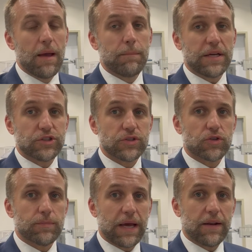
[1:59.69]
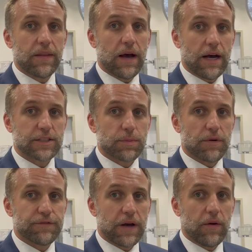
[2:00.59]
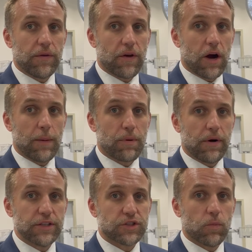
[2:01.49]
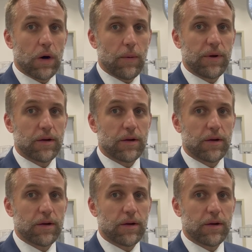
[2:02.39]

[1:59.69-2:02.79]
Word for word: Patients remain in the hospital following their operation while we